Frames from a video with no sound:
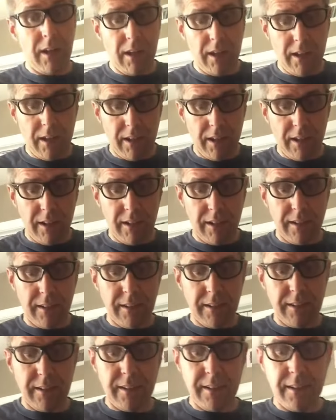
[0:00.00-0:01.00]

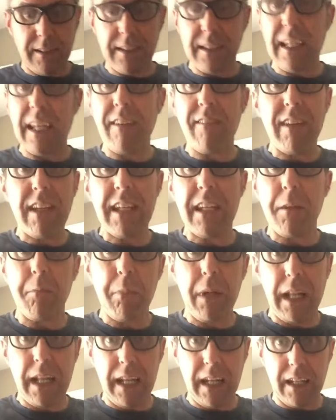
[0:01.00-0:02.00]
on saving the
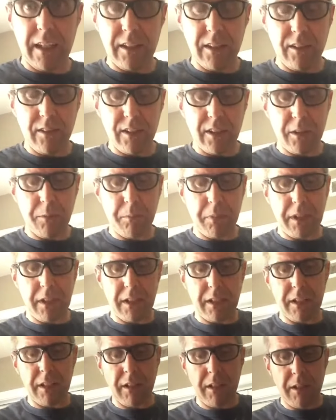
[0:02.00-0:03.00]
planet, so to
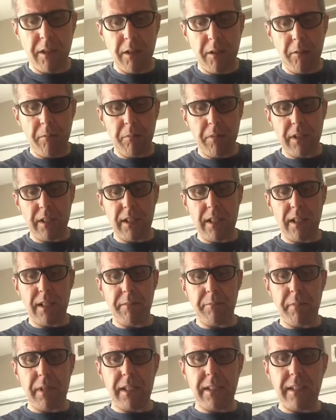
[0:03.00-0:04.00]
speak. But then
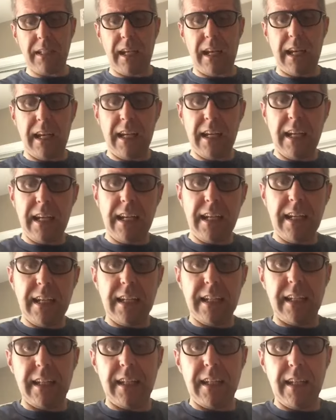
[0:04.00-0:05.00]
it makes a
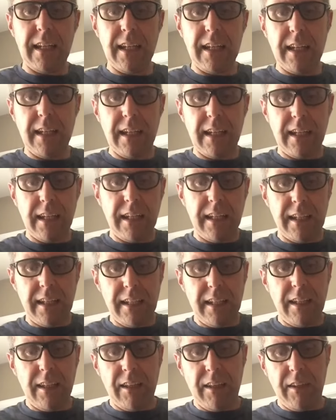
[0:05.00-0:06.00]
handy,
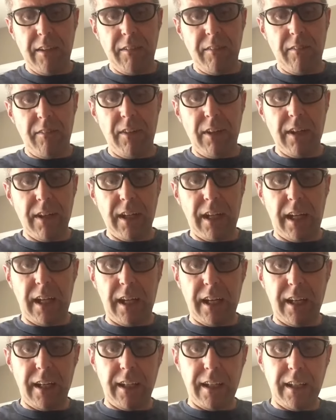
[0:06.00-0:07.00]
very
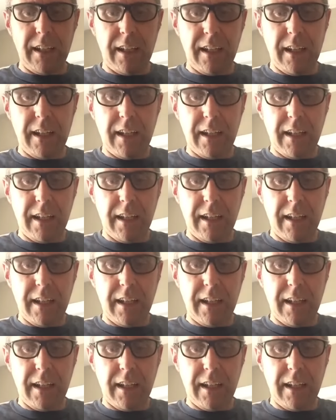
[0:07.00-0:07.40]
handy,